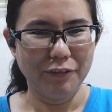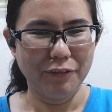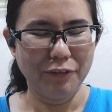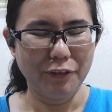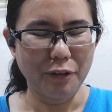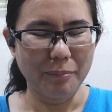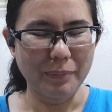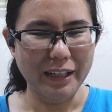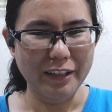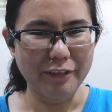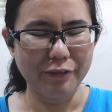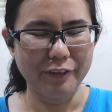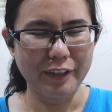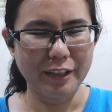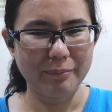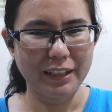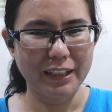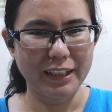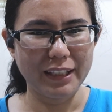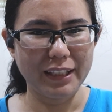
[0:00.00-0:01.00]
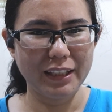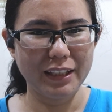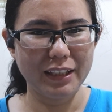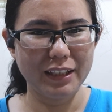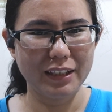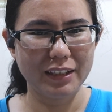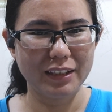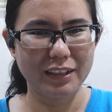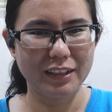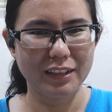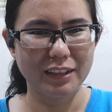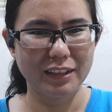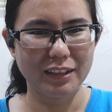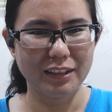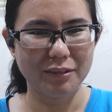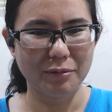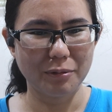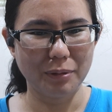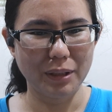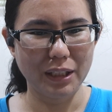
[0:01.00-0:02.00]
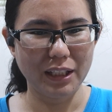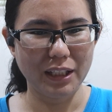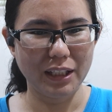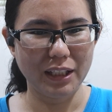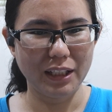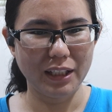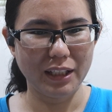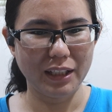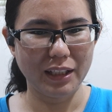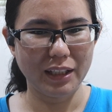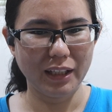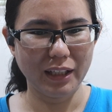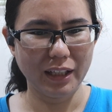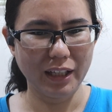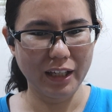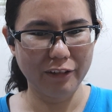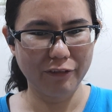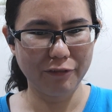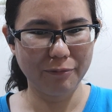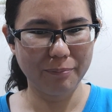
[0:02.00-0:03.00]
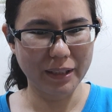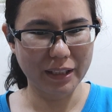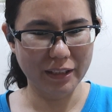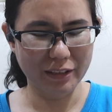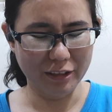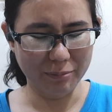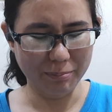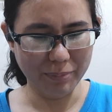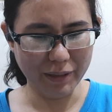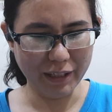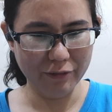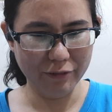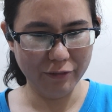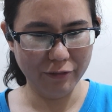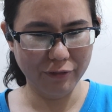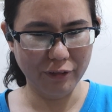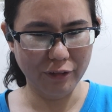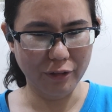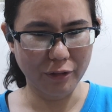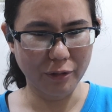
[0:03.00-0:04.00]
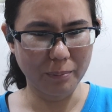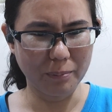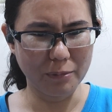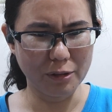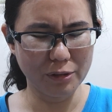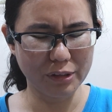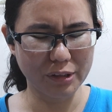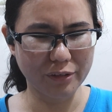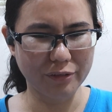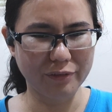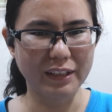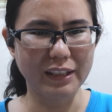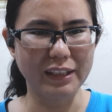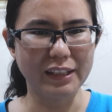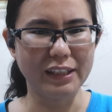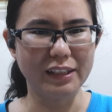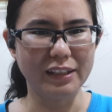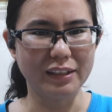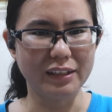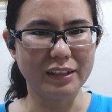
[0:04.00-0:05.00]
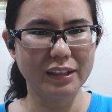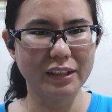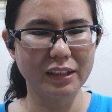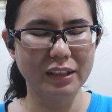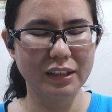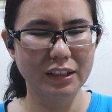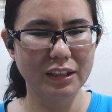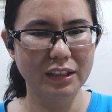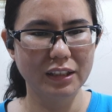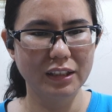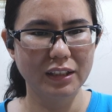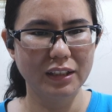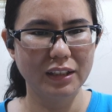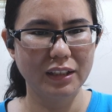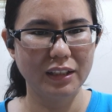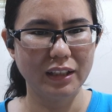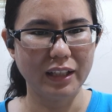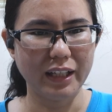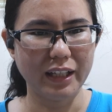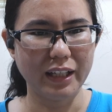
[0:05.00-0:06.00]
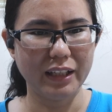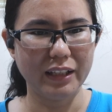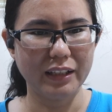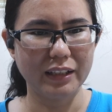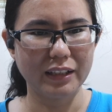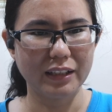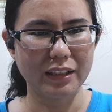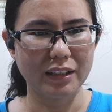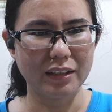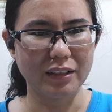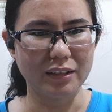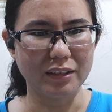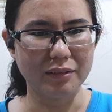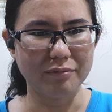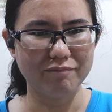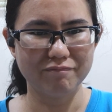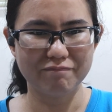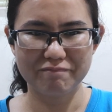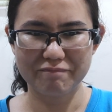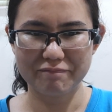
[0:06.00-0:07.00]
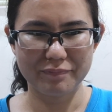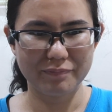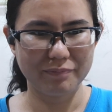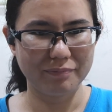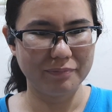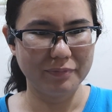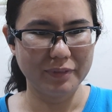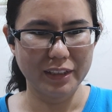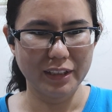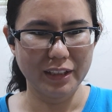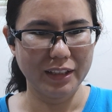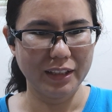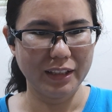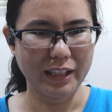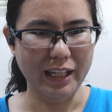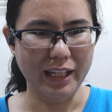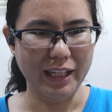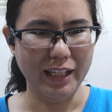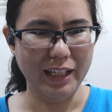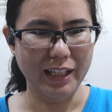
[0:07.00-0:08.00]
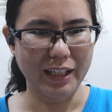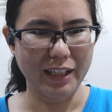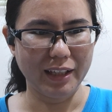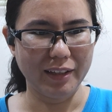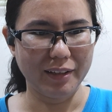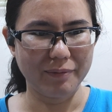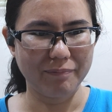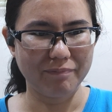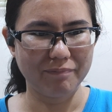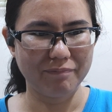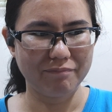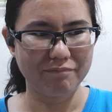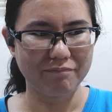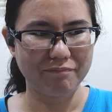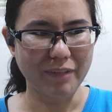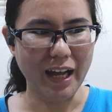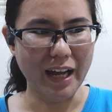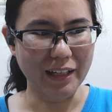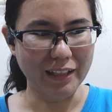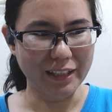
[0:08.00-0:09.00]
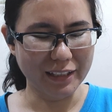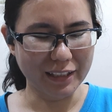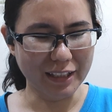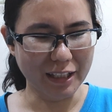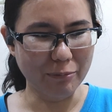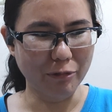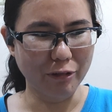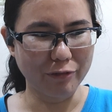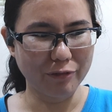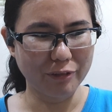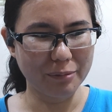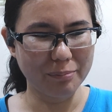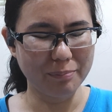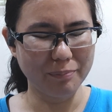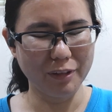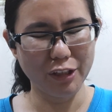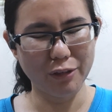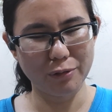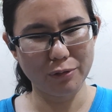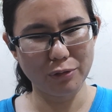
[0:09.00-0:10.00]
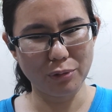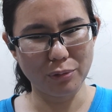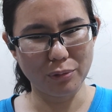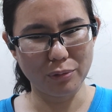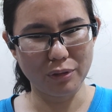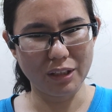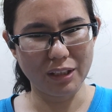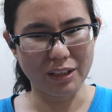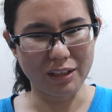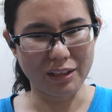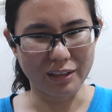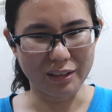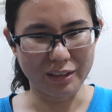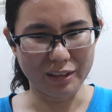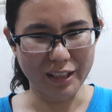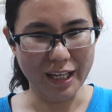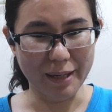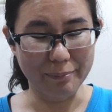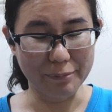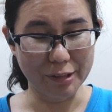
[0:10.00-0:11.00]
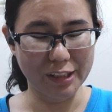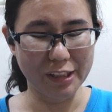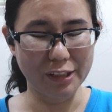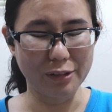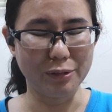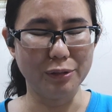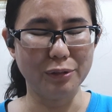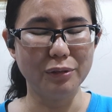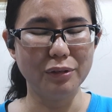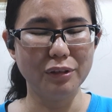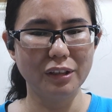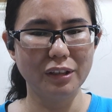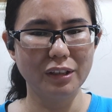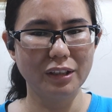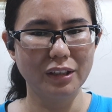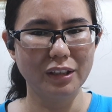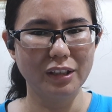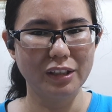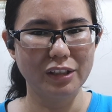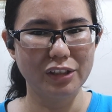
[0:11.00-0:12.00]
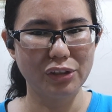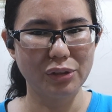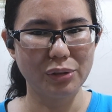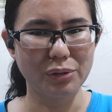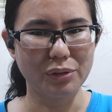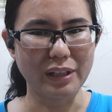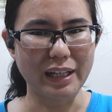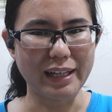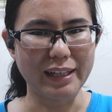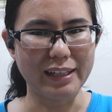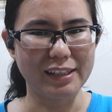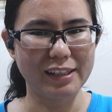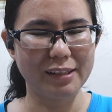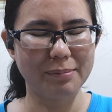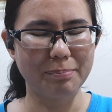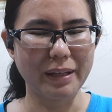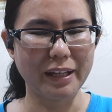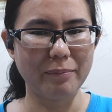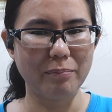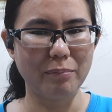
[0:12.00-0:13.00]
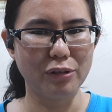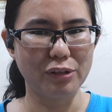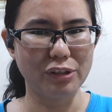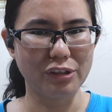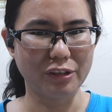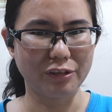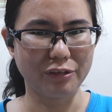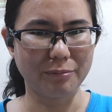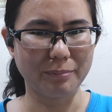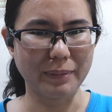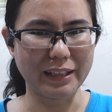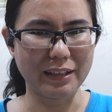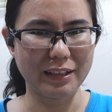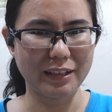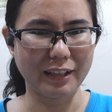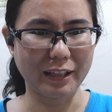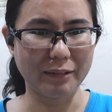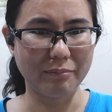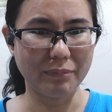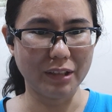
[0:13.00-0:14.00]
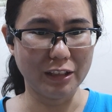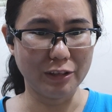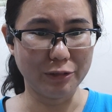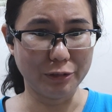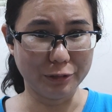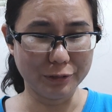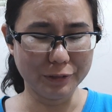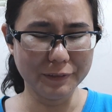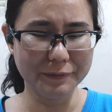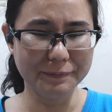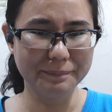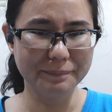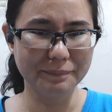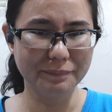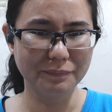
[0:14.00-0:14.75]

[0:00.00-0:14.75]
For my family, we have been apart for most of the year, and they hardly come over due to the MCO. So I spend most of my time alone.